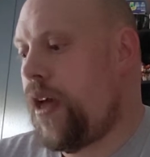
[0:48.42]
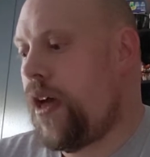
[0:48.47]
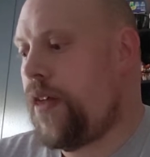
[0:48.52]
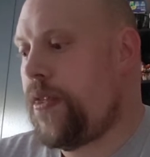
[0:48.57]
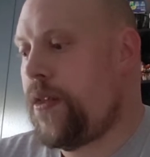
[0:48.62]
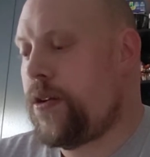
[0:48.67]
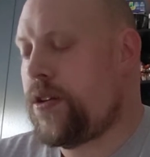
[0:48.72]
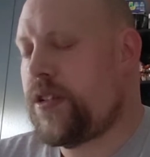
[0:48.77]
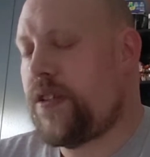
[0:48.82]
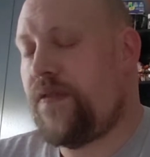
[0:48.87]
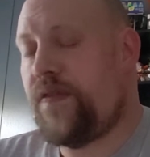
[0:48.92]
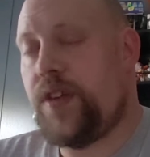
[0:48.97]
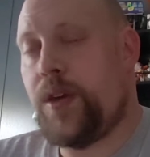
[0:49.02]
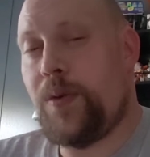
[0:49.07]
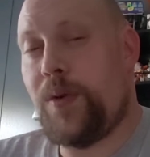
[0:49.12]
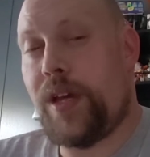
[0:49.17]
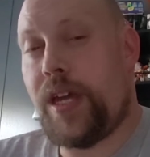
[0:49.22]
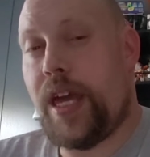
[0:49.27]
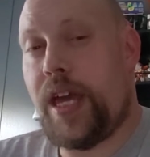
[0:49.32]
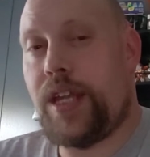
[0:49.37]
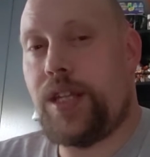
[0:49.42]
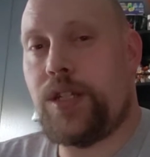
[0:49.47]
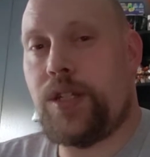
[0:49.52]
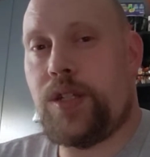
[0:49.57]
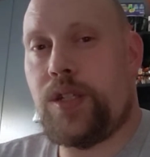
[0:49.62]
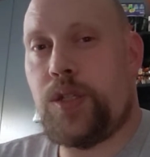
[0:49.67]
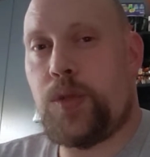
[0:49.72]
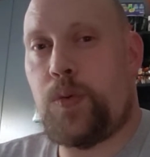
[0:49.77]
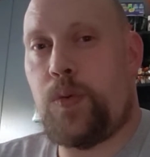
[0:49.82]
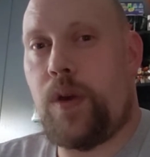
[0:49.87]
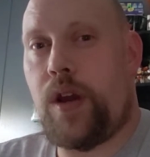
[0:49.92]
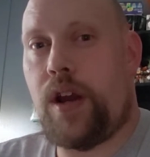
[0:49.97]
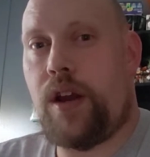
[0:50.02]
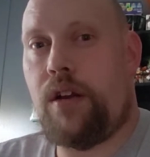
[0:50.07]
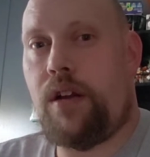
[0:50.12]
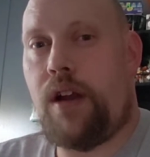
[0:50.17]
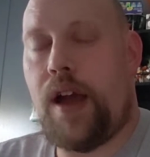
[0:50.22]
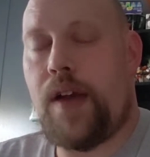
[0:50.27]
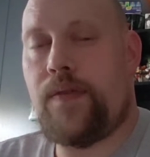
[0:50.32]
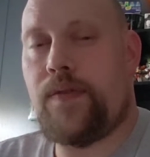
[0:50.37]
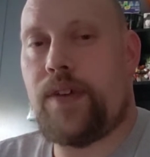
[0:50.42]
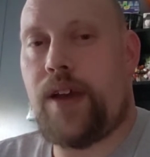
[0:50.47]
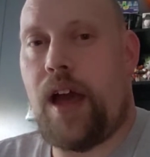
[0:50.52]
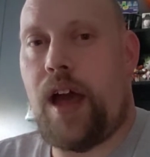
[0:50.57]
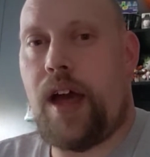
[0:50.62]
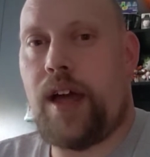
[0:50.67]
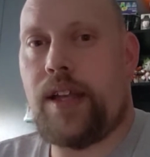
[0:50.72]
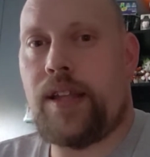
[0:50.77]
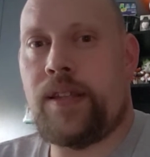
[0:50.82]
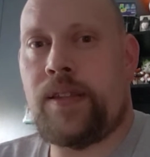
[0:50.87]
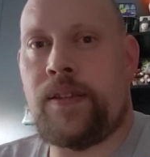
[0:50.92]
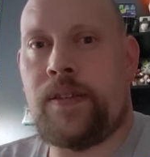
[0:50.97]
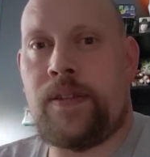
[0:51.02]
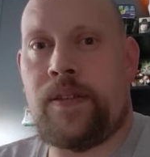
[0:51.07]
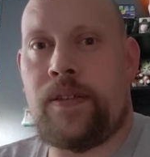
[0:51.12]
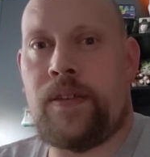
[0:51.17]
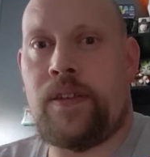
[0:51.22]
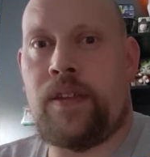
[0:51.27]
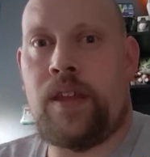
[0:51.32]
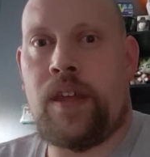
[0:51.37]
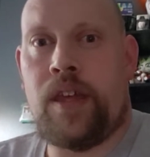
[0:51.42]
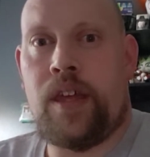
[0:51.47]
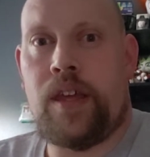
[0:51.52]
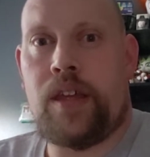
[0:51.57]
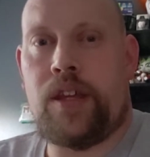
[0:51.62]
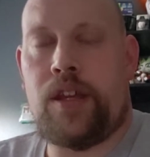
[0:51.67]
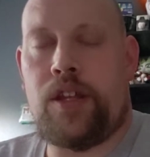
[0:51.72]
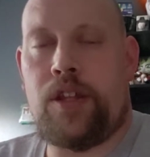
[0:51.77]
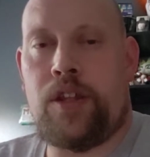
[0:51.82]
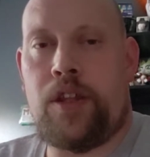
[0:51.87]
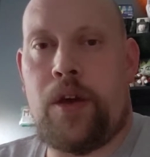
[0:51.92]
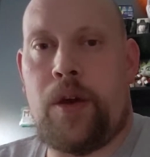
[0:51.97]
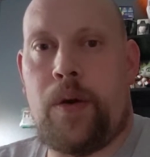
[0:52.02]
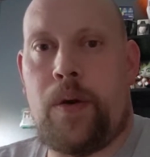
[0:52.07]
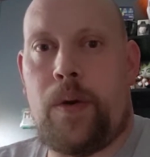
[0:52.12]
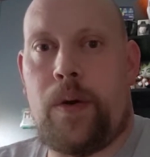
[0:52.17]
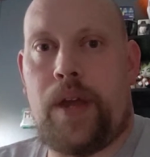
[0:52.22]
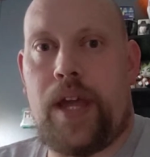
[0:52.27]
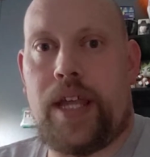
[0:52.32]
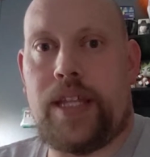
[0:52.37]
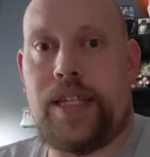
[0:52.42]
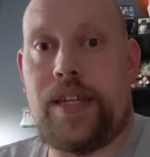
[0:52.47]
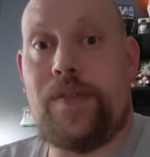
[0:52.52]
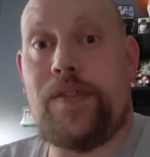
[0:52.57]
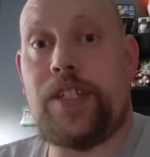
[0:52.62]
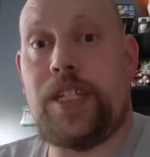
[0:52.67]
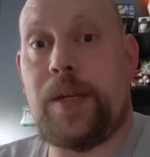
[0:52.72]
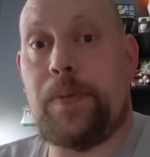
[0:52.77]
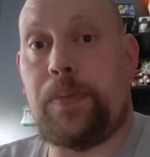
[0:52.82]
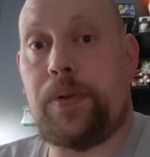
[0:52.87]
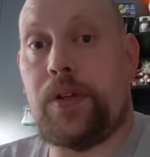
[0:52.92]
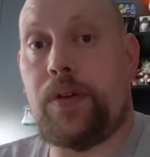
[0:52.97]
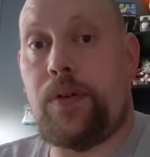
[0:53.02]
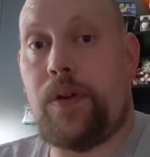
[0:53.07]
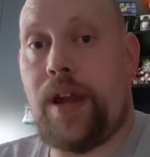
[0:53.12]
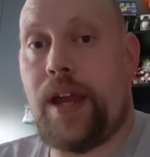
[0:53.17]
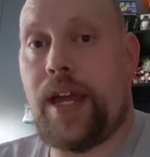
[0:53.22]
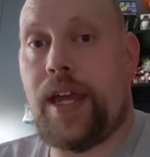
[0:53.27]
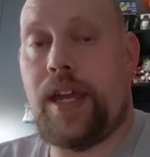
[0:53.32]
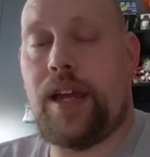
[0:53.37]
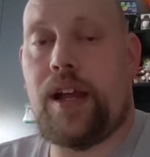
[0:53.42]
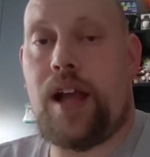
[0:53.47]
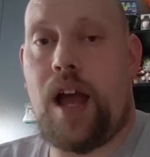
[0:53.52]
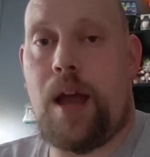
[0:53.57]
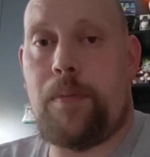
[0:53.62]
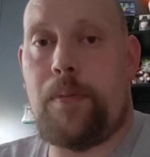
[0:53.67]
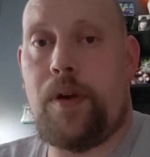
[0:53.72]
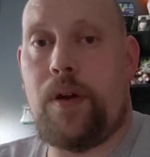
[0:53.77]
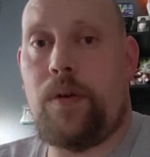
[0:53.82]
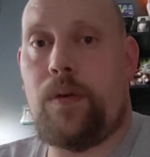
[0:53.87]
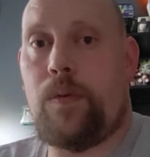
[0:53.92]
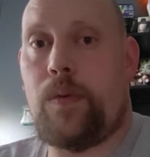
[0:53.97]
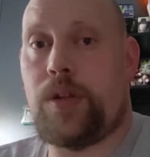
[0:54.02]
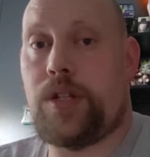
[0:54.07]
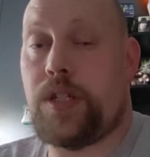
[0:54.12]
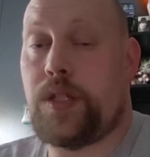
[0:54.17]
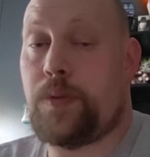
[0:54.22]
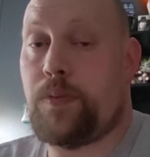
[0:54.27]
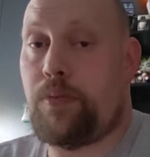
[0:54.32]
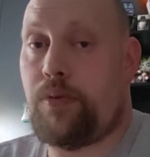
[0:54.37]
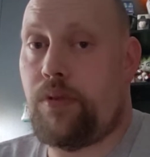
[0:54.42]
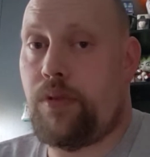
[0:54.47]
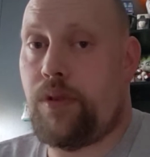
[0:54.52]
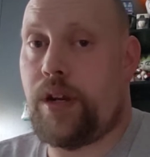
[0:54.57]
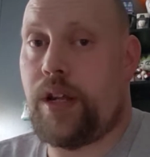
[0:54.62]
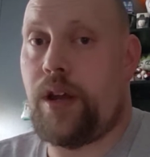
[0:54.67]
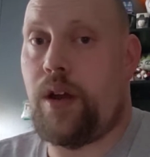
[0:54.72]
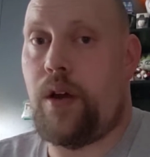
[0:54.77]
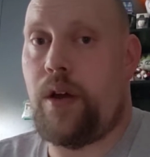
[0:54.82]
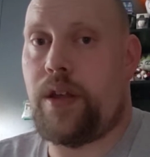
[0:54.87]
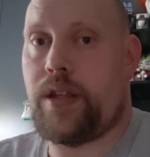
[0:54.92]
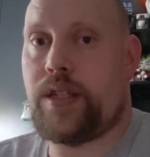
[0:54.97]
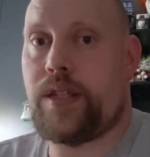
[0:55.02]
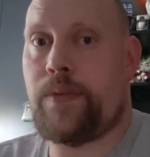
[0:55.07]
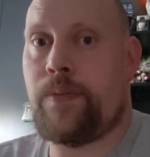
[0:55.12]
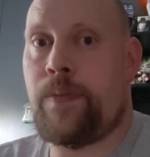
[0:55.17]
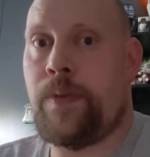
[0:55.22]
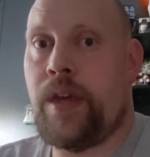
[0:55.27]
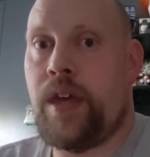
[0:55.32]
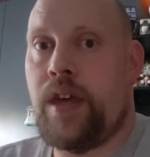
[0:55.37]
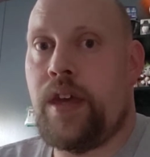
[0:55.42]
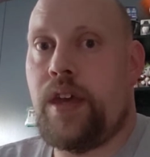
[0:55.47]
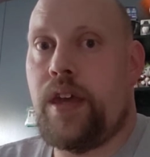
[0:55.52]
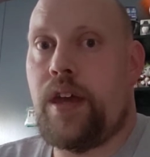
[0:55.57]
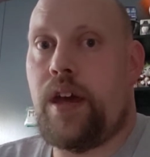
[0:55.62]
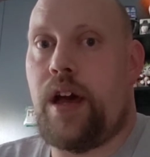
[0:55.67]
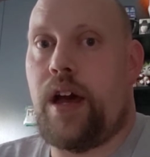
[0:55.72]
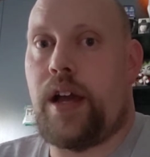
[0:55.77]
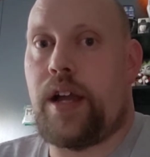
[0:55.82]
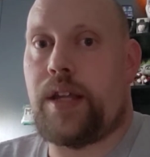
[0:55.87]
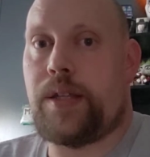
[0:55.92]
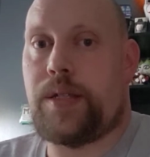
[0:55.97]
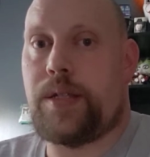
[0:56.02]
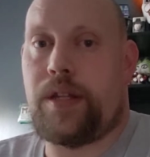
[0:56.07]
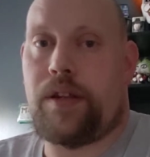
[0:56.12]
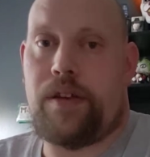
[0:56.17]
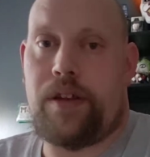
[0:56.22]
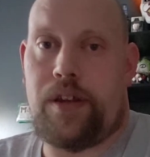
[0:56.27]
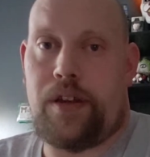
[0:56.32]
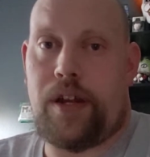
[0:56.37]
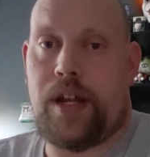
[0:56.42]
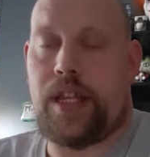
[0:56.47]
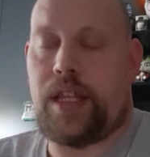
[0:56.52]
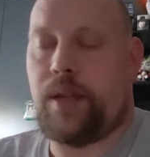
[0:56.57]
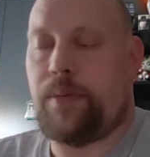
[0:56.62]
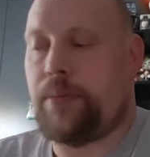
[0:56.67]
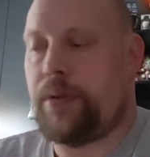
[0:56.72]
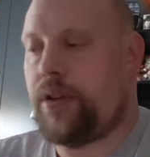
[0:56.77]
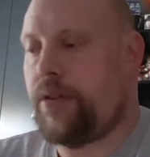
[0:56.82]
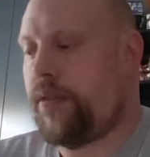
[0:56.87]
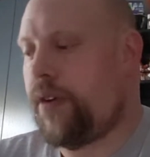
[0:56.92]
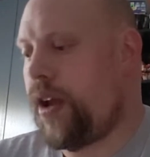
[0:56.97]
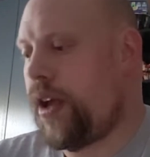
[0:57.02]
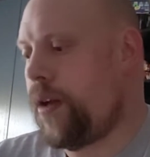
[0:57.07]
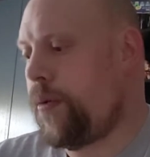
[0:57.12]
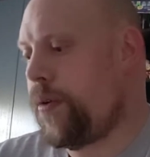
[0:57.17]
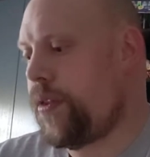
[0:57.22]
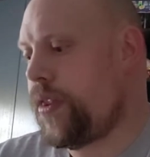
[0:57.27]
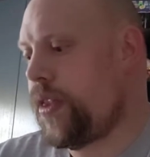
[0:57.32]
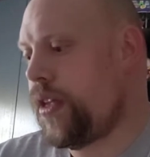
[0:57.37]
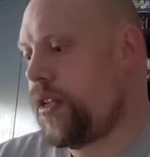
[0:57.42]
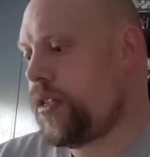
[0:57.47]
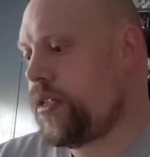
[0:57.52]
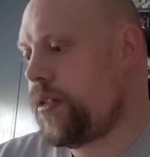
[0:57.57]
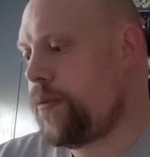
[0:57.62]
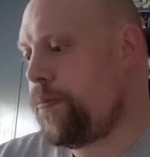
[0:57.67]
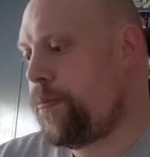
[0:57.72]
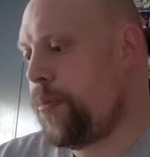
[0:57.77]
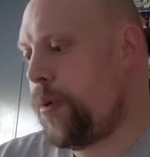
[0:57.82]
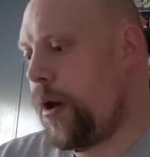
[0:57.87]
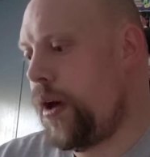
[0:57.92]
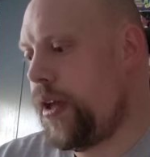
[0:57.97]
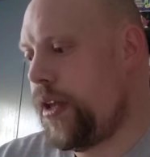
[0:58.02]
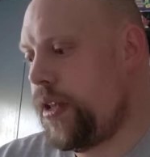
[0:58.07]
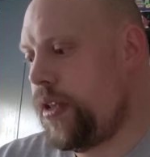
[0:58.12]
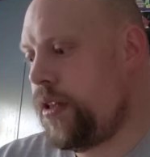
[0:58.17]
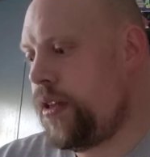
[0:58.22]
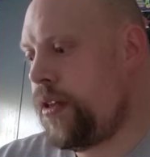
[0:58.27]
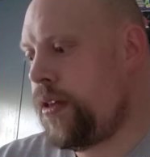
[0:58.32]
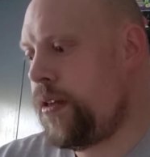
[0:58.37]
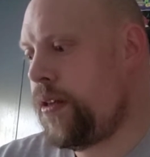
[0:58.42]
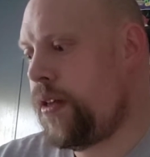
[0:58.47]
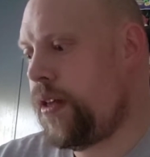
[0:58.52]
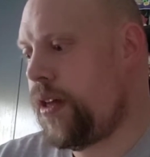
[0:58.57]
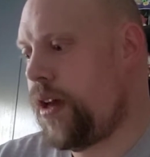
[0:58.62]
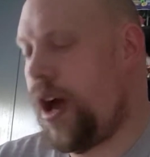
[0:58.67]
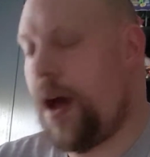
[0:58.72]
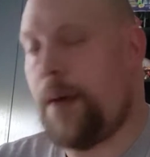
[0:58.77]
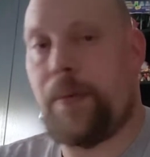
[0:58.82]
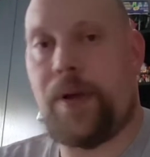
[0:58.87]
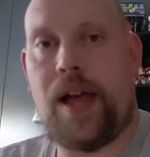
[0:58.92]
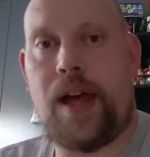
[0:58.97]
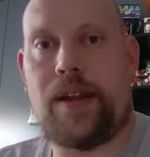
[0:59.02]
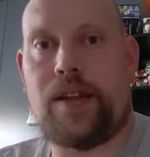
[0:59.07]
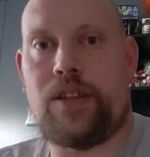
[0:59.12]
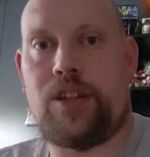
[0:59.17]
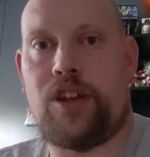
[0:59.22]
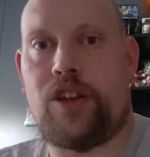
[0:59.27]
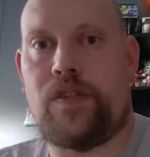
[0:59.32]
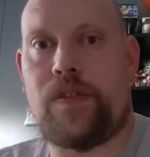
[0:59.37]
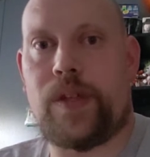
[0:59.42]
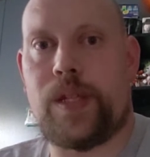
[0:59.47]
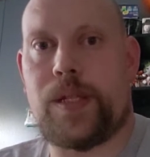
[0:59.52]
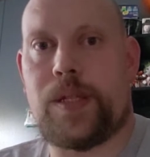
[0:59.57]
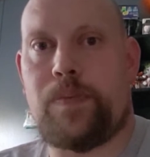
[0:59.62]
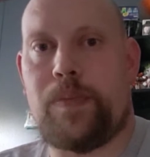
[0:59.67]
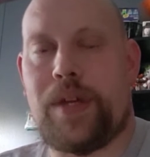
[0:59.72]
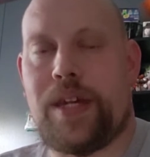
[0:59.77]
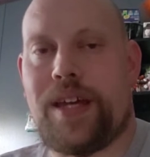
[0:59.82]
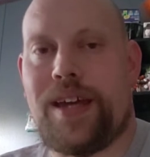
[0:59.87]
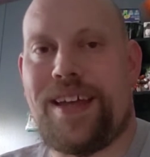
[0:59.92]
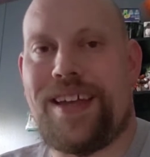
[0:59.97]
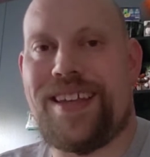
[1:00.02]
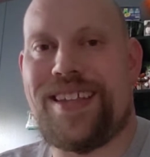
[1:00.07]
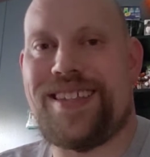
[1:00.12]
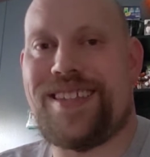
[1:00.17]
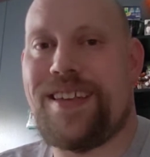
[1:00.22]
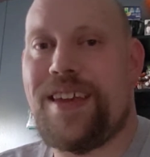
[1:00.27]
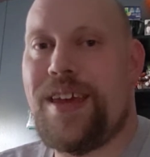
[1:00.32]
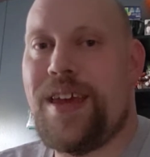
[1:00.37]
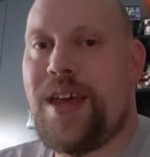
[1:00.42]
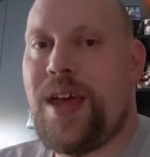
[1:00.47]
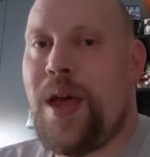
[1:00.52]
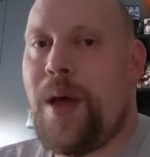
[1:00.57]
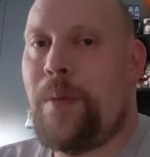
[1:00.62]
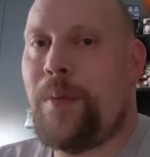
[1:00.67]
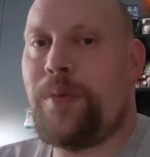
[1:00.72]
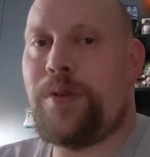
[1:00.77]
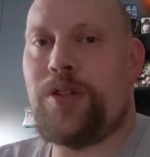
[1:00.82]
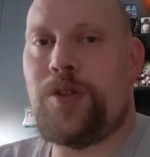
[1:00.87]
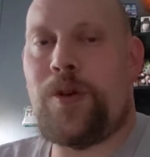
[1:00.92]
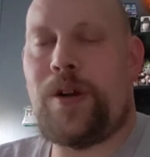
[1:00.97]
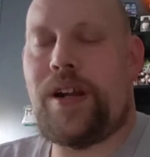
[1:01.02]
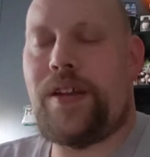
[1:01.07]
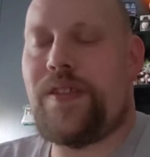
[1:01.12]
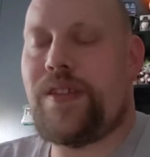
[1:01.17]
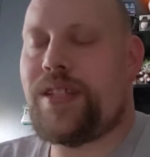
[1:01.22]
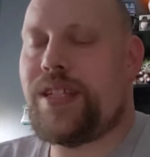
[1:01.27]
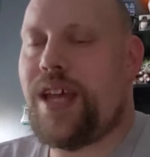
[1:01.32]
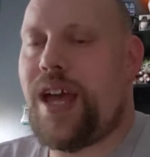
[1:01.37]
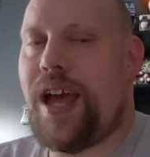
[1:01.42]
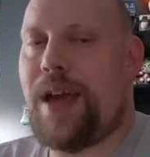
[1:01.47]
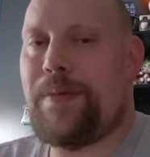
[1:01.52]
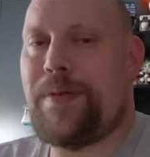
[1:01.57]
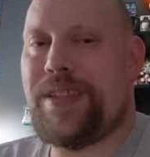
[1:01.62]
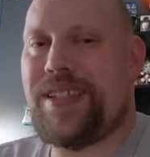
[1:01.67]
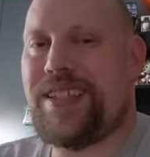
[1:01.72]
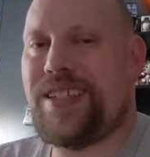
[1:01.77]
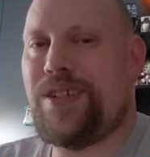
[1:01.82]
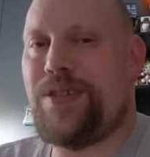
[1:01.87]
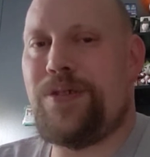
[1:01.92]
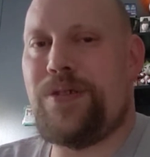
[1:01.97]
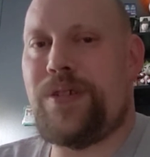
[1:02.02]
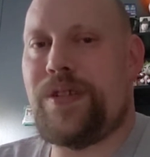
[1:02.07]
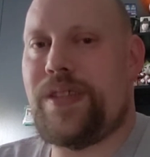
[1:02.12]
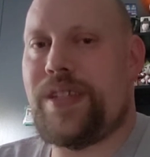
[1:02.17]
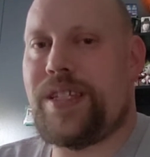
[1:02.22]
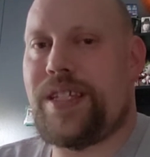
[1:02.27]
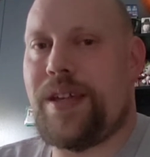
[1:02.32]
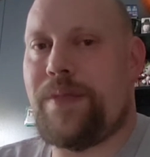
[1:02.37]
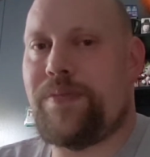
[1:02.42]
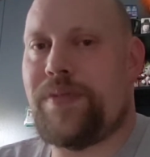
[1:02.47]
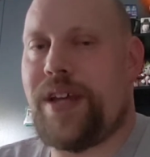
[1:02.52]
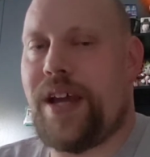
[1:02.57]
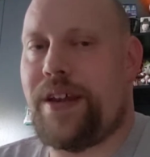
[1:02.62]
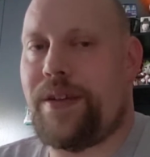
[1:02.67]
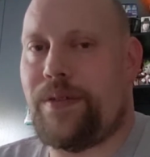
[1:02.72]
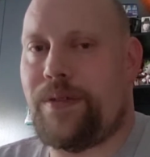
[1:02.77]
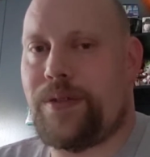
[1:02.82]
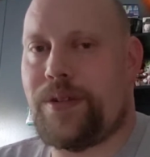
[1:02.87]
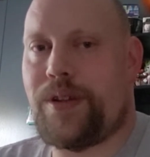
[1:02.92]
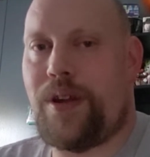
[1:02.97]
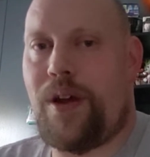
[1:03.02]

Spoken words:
There's a few occasions where I've gotten, you know, a DVD Blu-ray combo, which is pretty awesome. Considering you're getting the Blu-ray with it, but I'm kind of nervous because majority of the time it's usually the same titles.